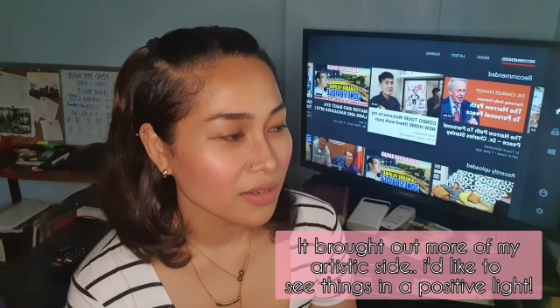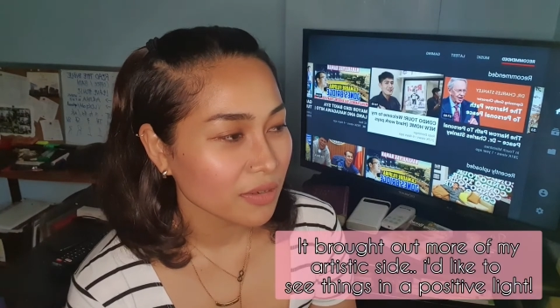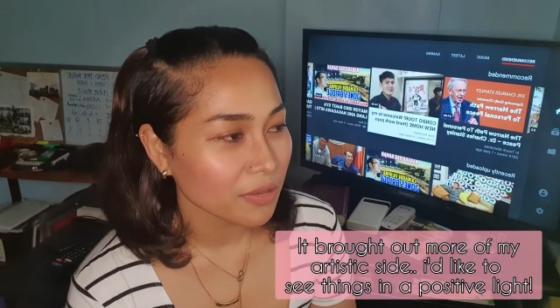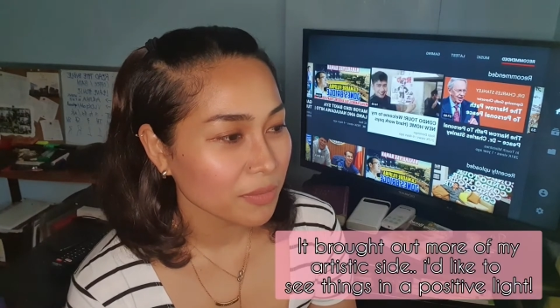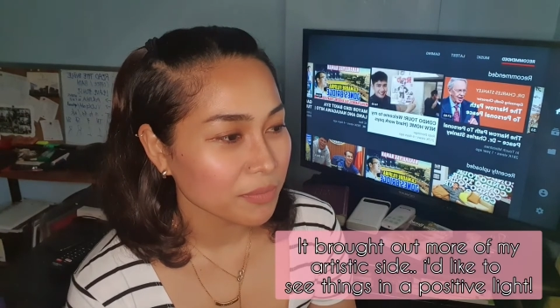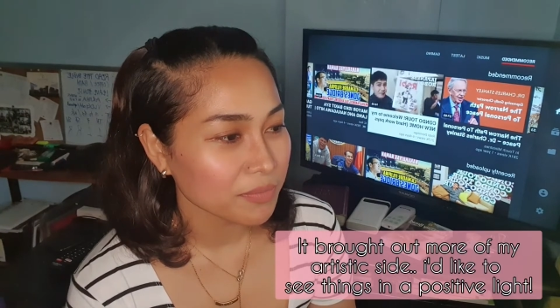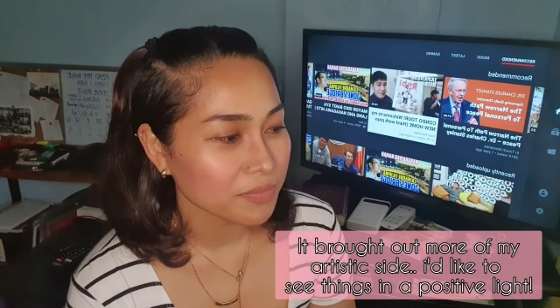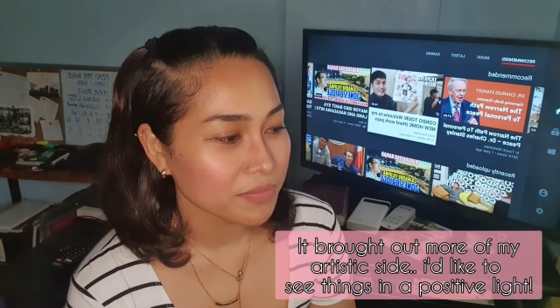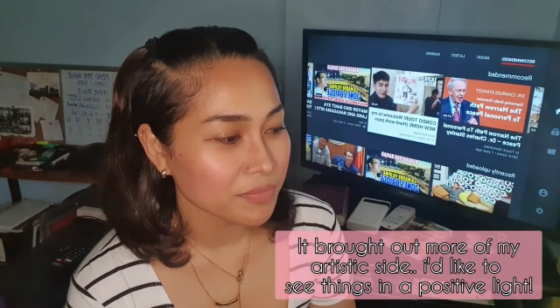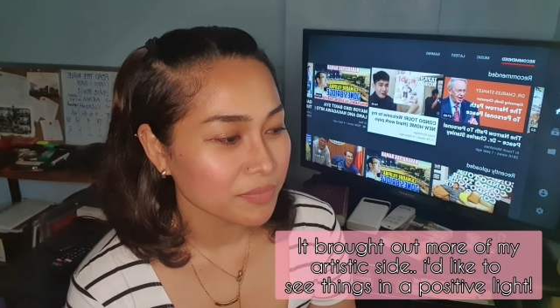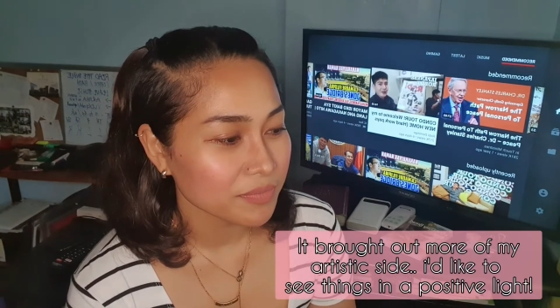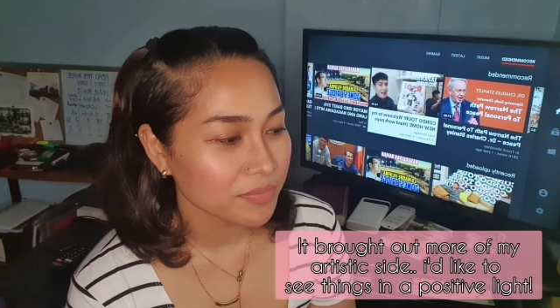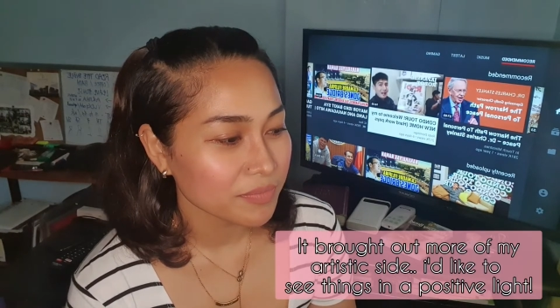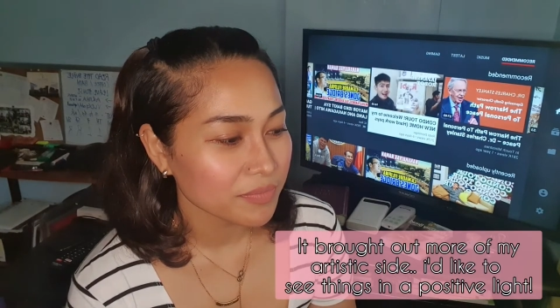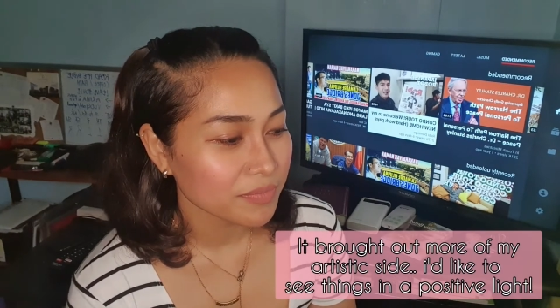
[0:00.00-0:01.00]

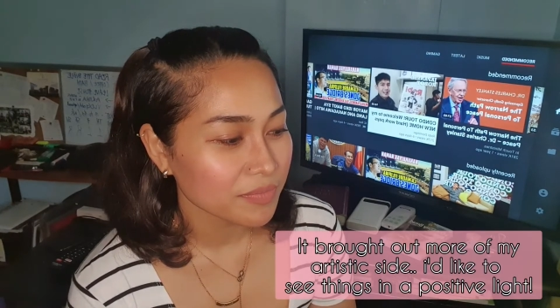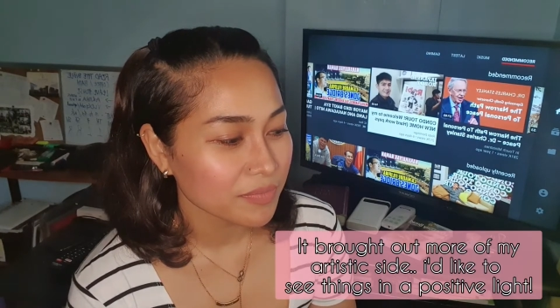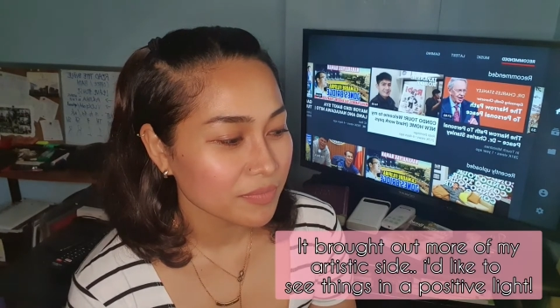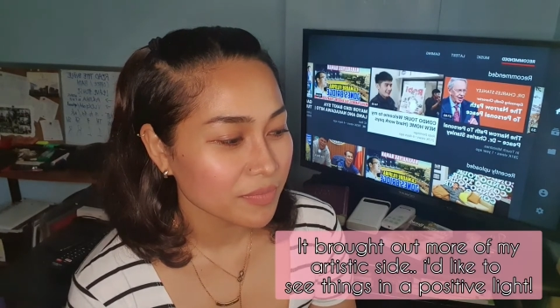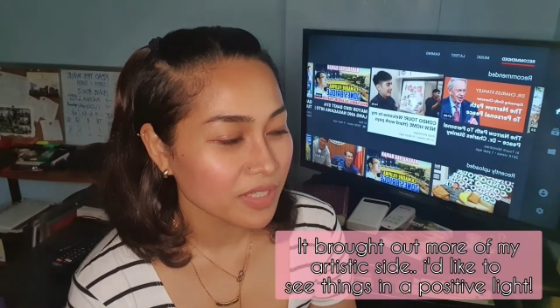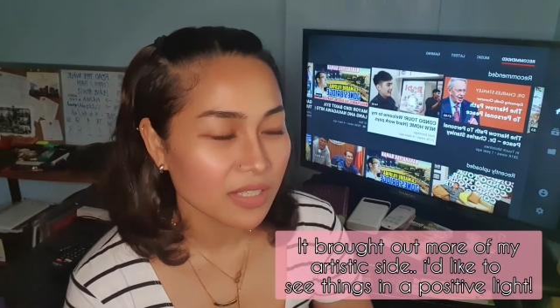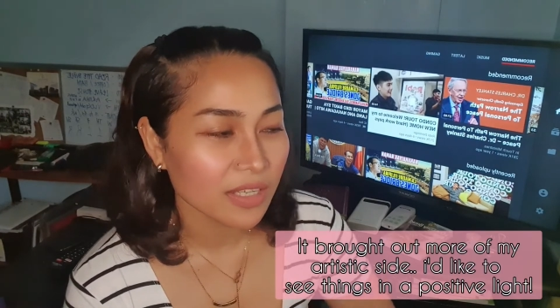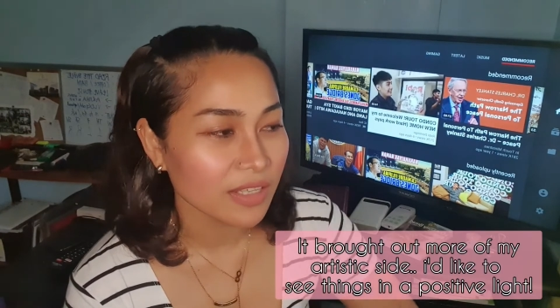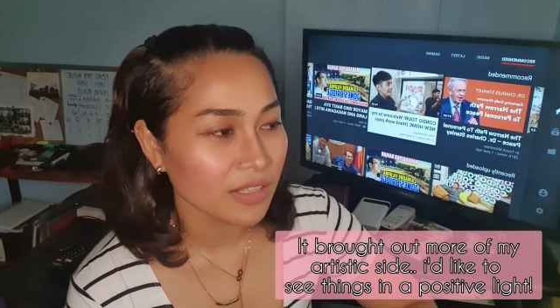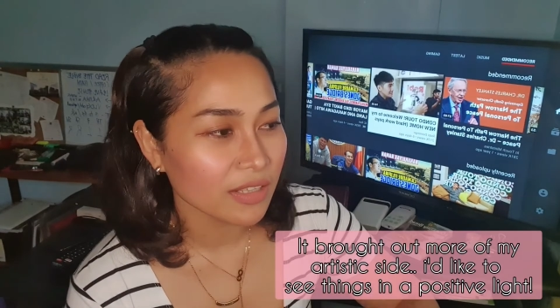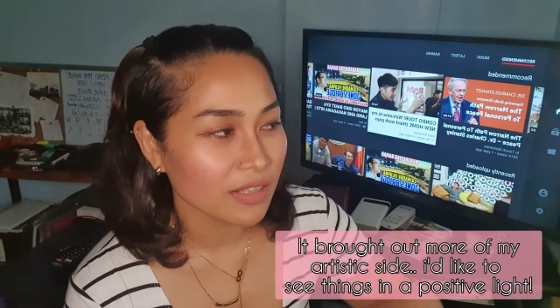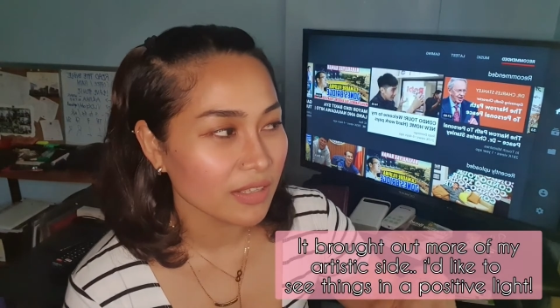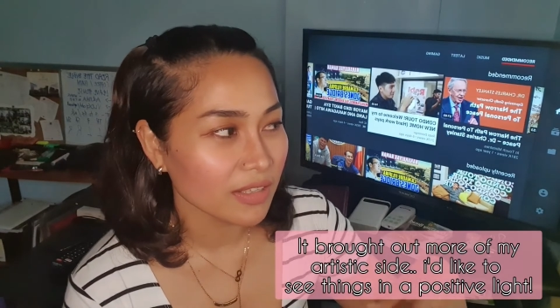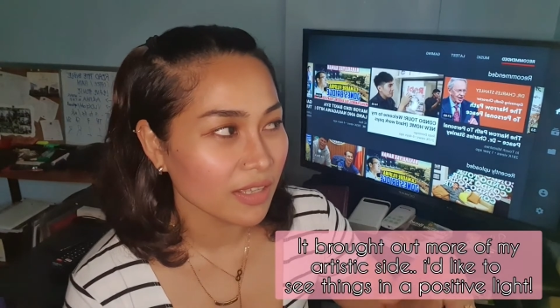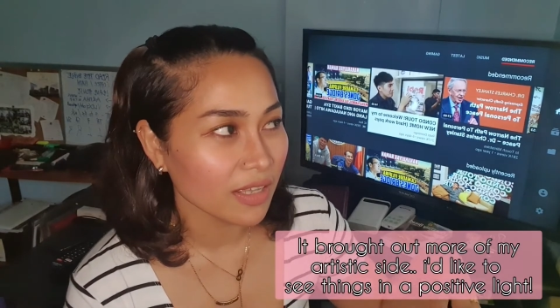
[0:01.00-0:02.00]
parang
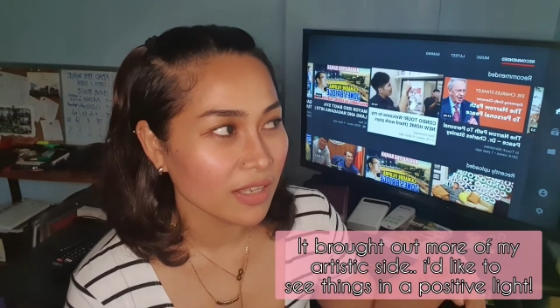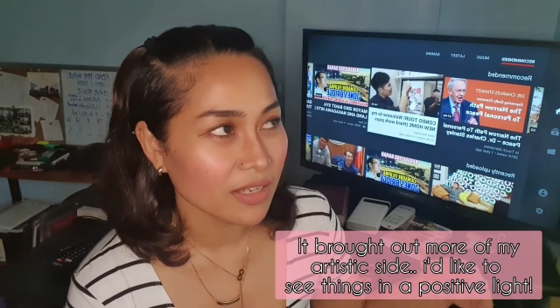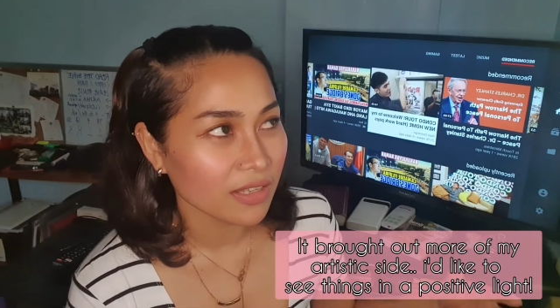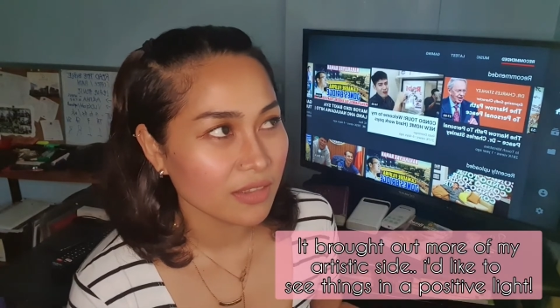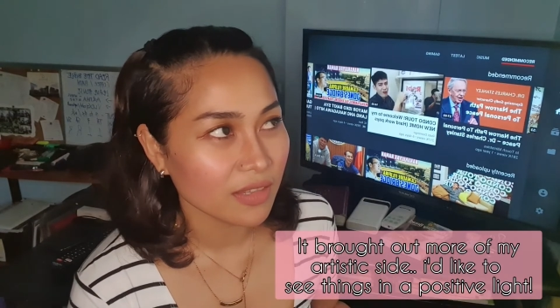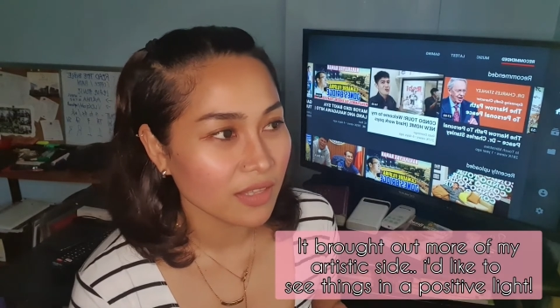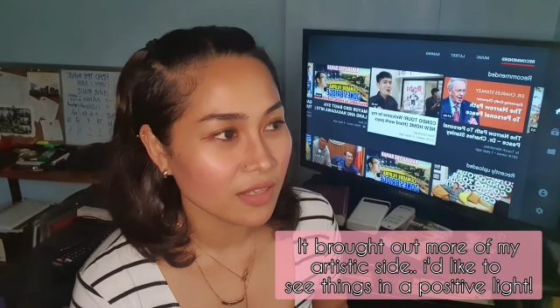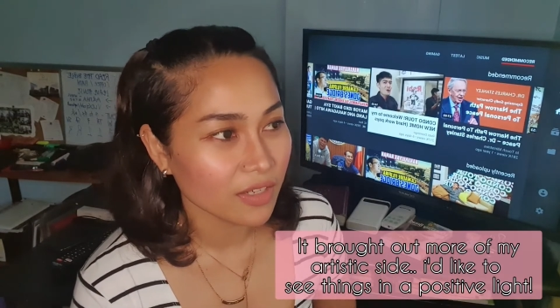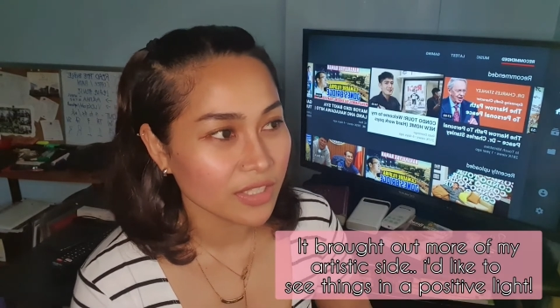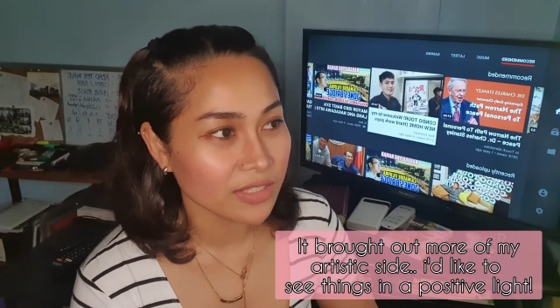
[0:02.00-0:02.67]
anything